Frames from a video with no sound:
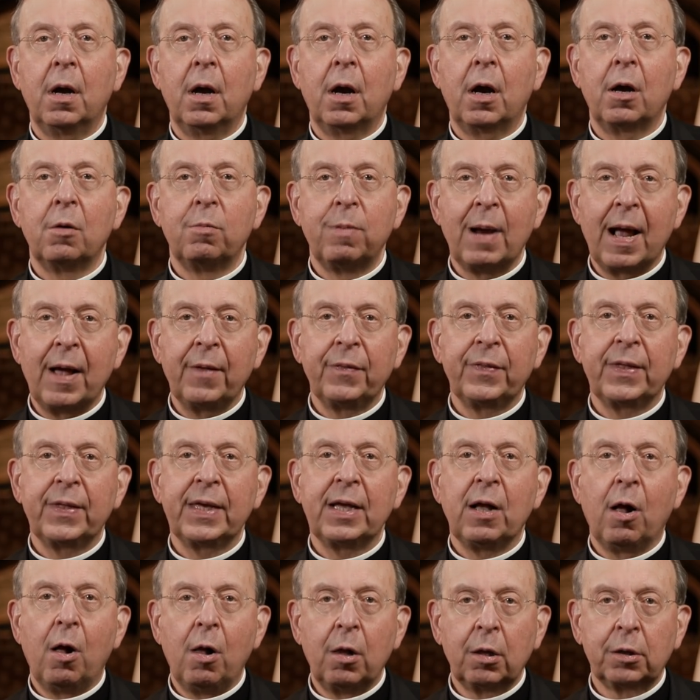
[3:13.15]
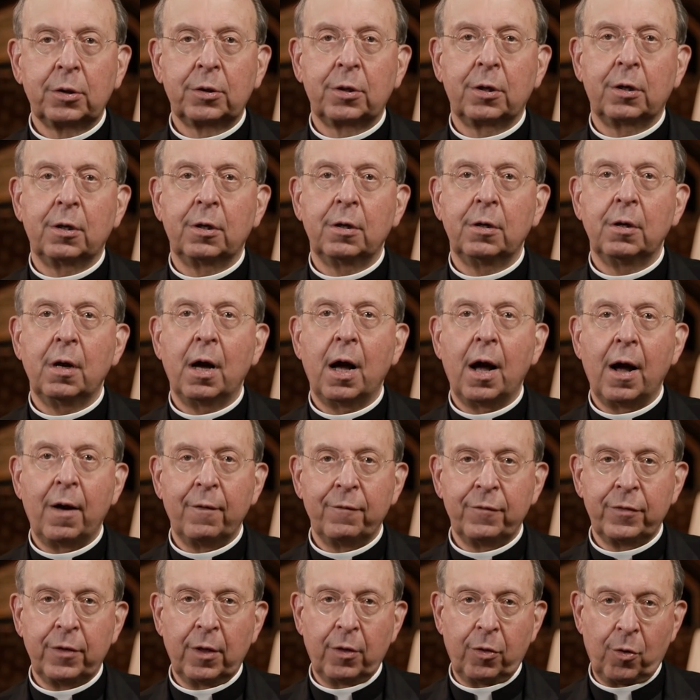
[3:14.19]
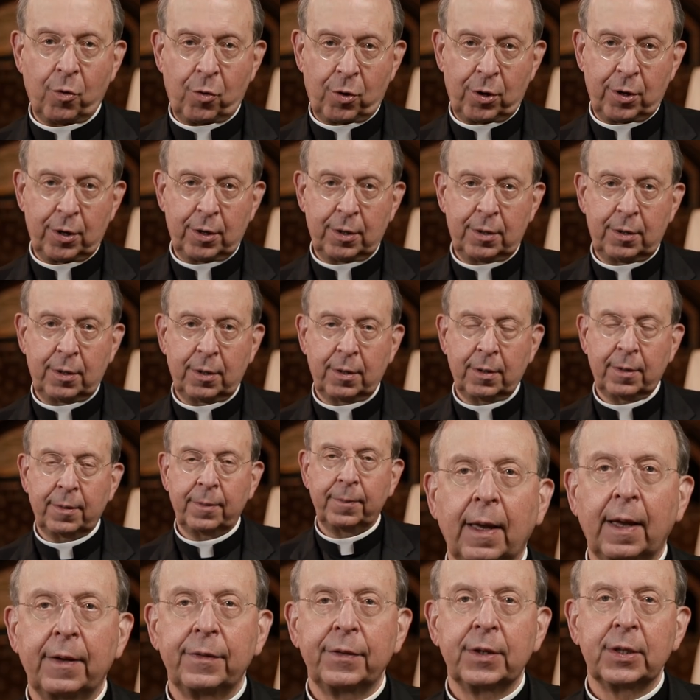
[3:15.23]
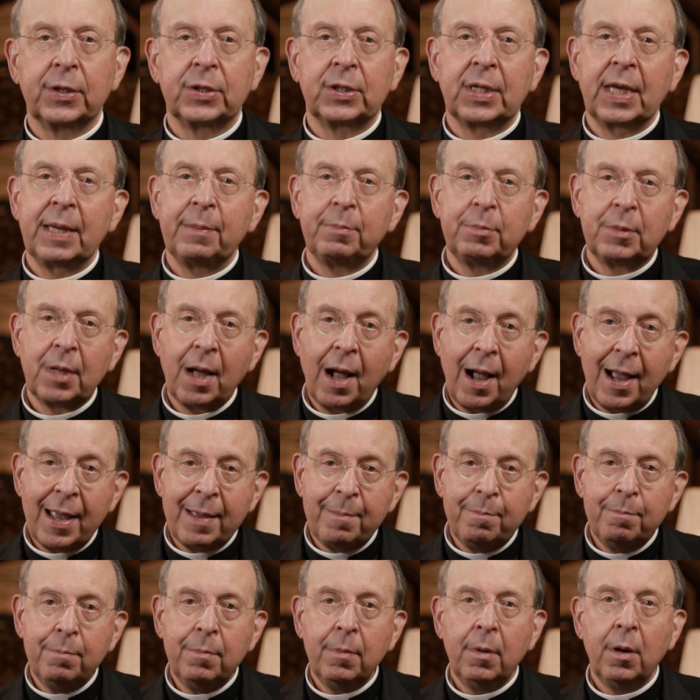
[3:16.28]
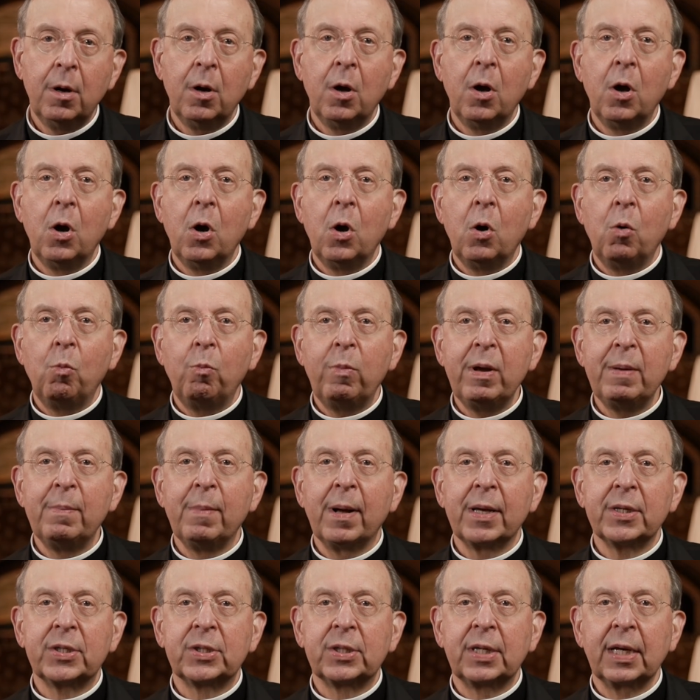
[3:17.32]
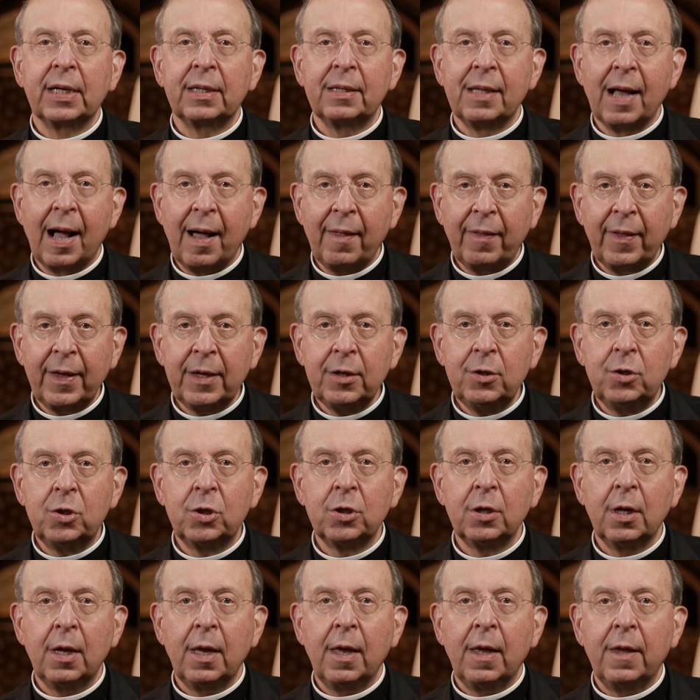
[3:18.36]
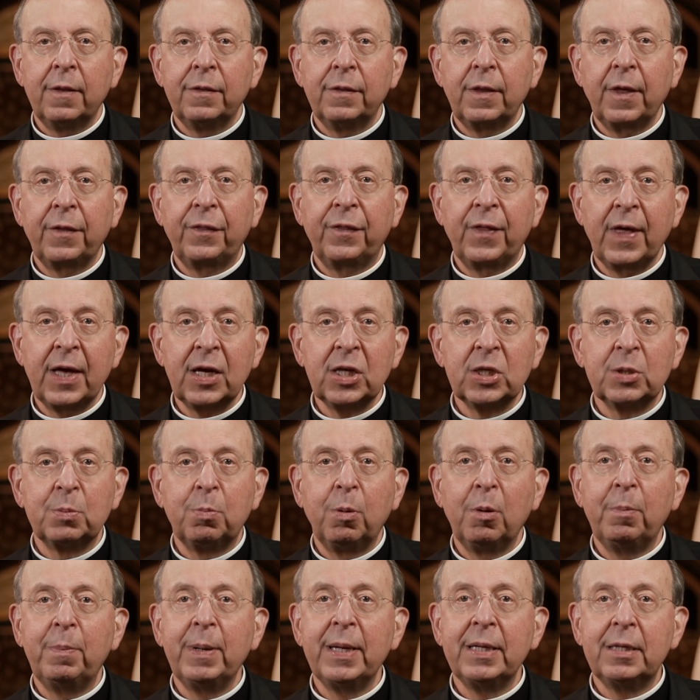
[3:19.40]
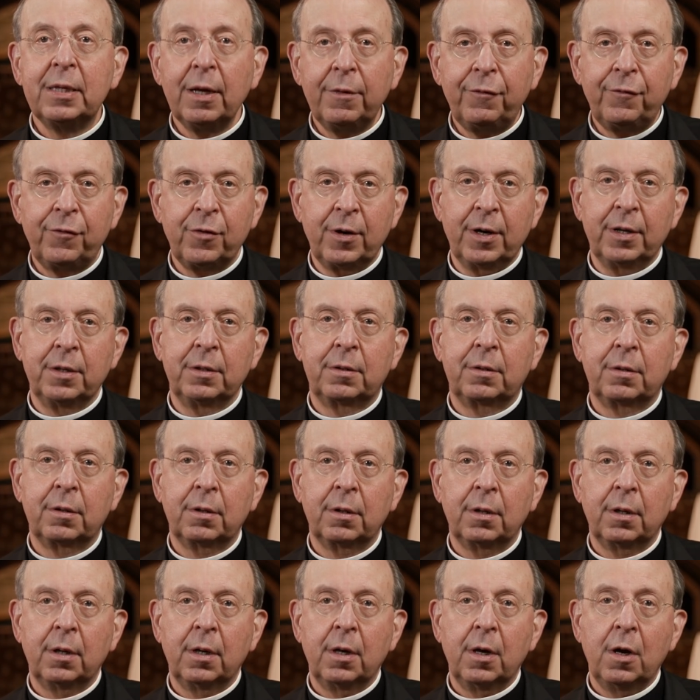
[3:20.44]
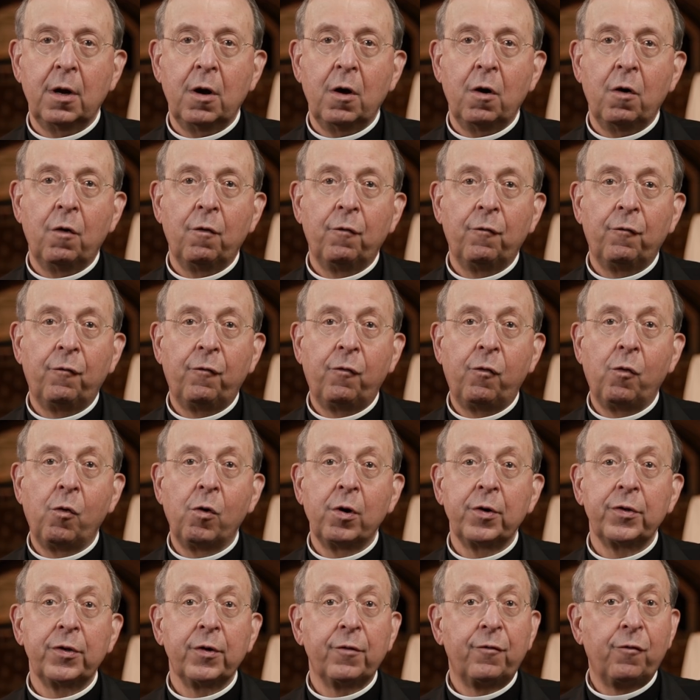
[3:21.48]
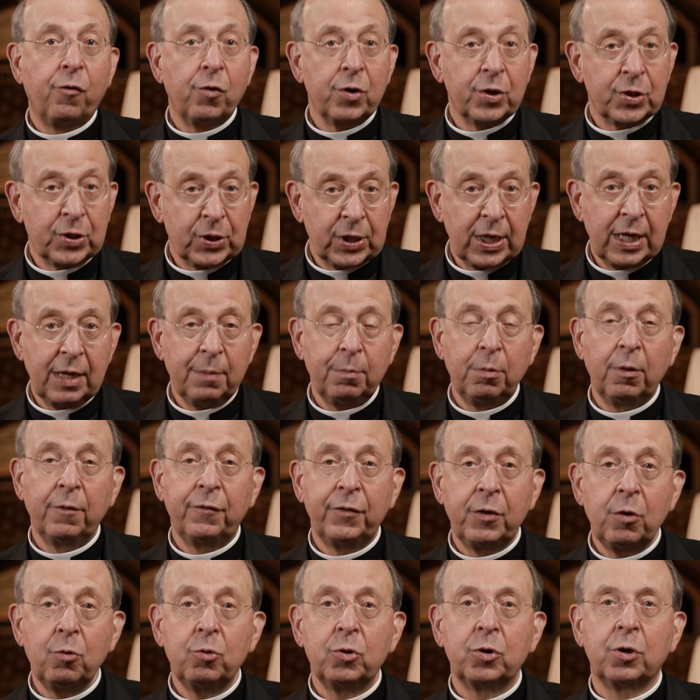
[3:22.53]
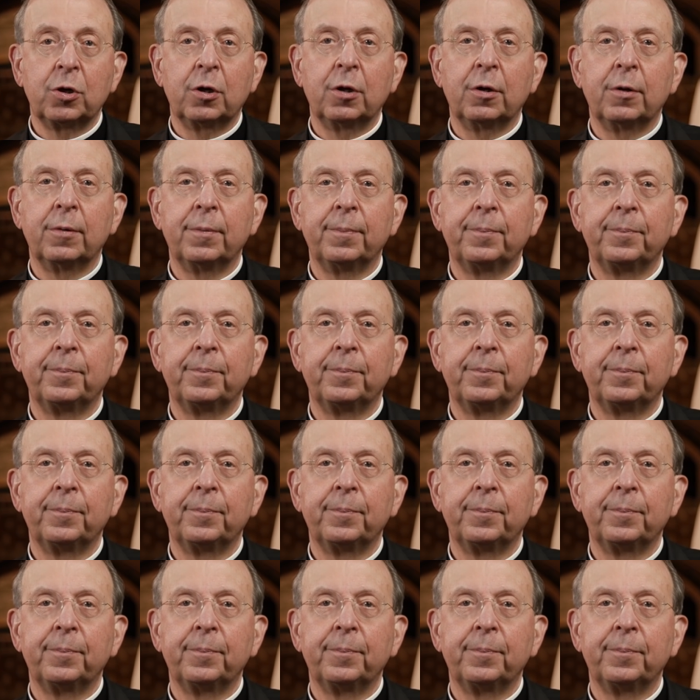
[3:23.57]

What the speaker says: around the altar of the Lord. At the same time, we must acknowledge that things will be different for the foreseeable future.